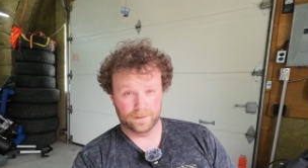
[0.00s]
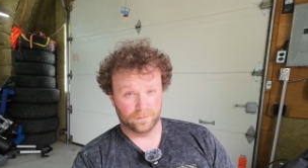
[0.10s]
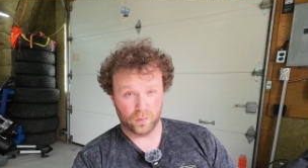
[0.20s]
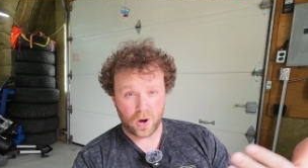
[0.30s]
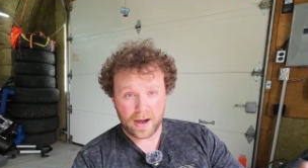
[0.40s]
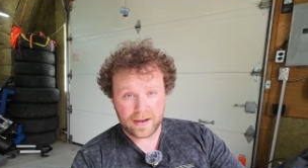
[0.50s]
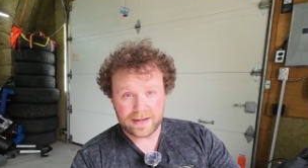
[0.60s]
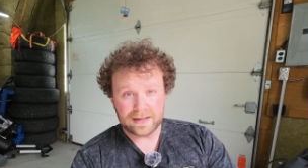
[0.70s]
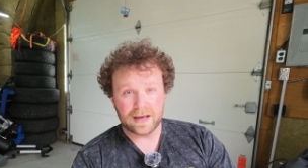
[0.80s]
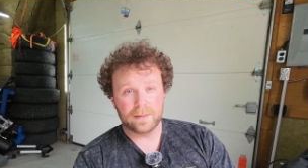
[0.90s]
a
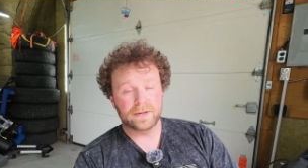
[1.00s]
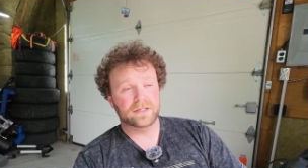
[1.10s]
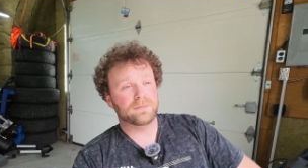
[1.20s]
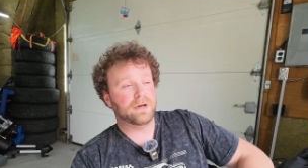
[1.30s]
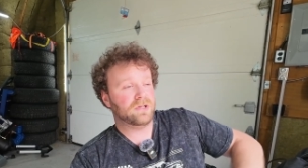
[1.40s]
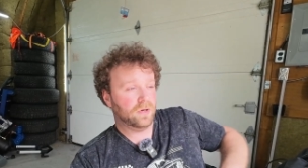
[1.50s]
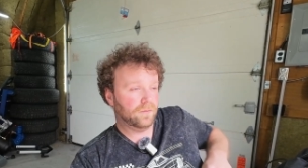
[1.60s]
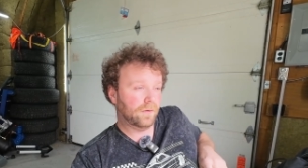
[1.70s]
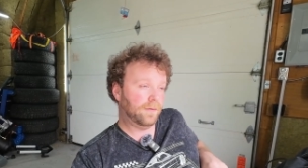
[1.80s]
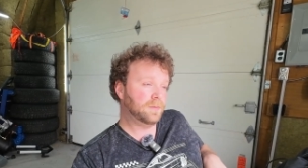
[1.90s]
variety coming, especially
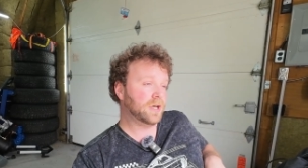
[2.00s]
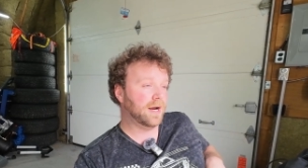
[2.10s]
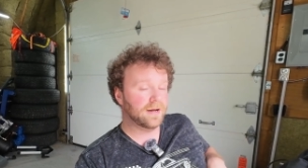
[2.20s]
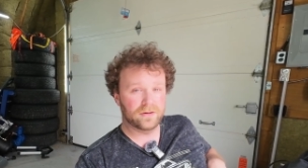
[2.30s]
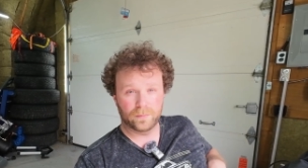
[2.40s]
over from China.